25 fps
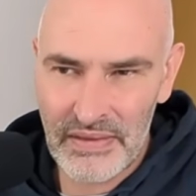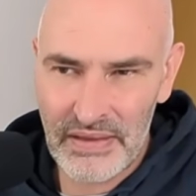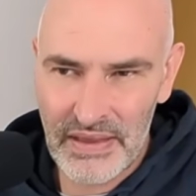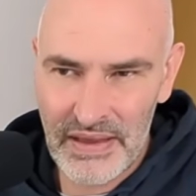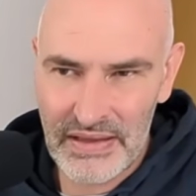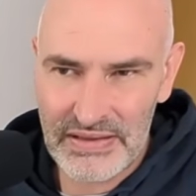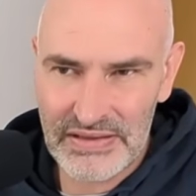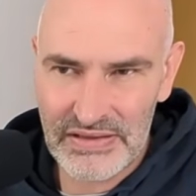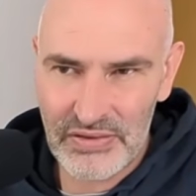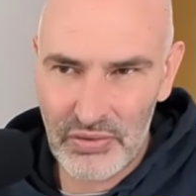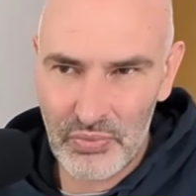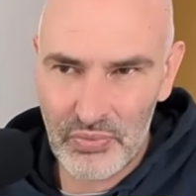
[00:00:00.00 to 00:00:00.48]

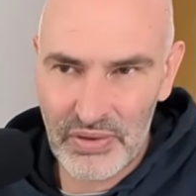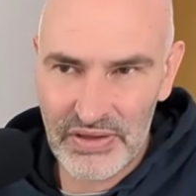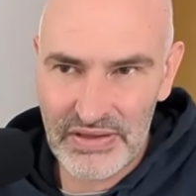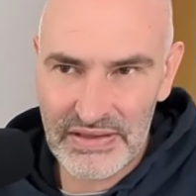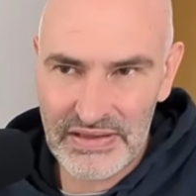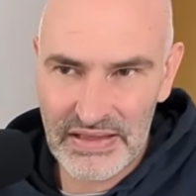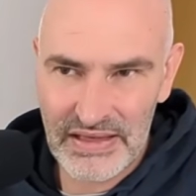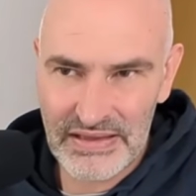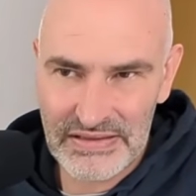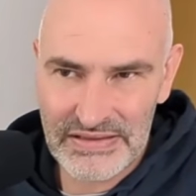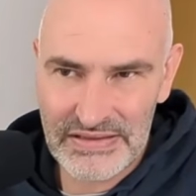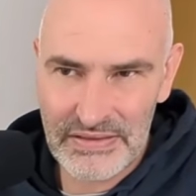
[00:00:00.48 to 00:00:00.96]
I still want to
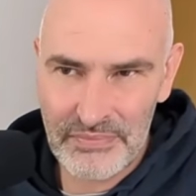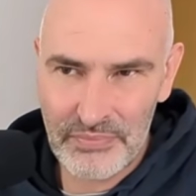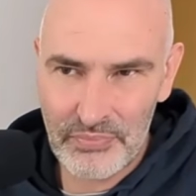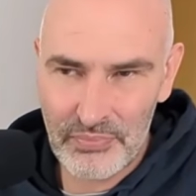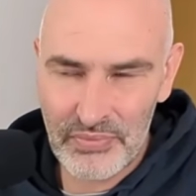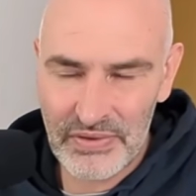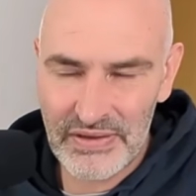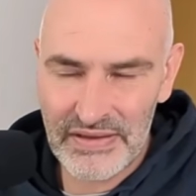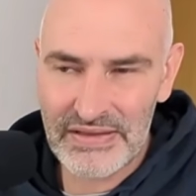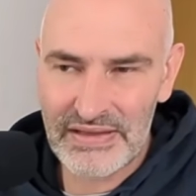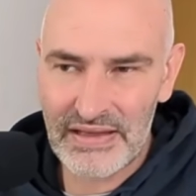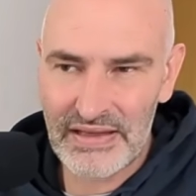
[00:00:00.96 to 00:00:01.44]
test him
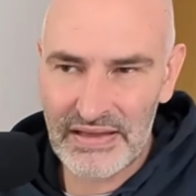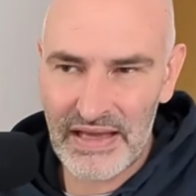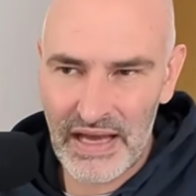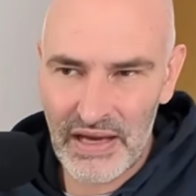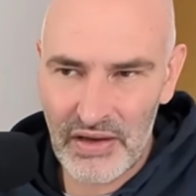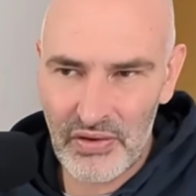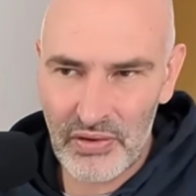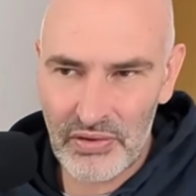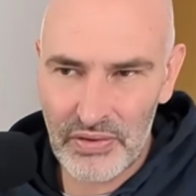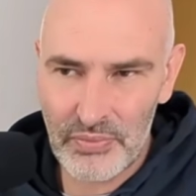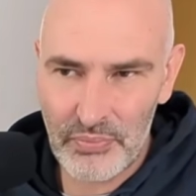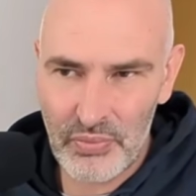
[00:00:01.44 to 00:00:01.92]
with this
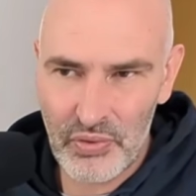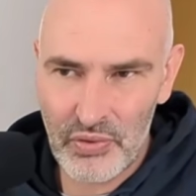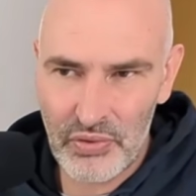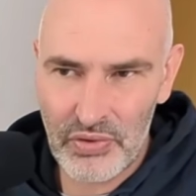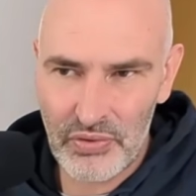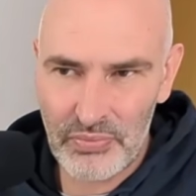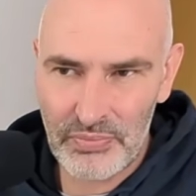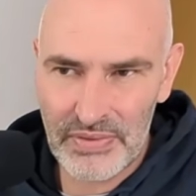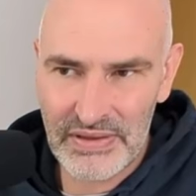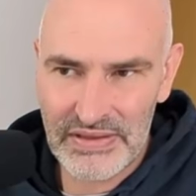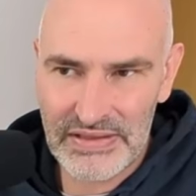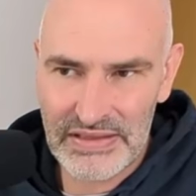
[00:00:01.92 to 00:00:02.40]
attack on the pawn
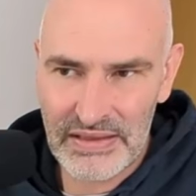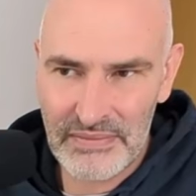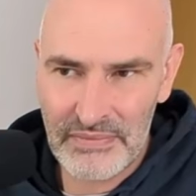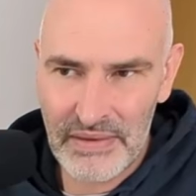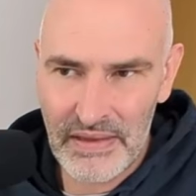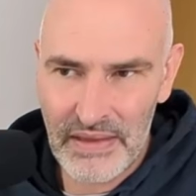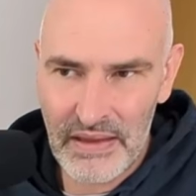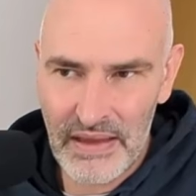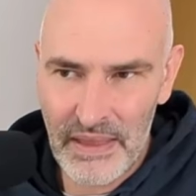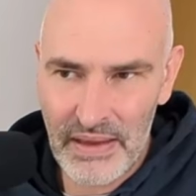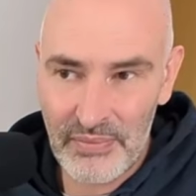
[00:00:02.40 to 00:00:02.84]
on b7.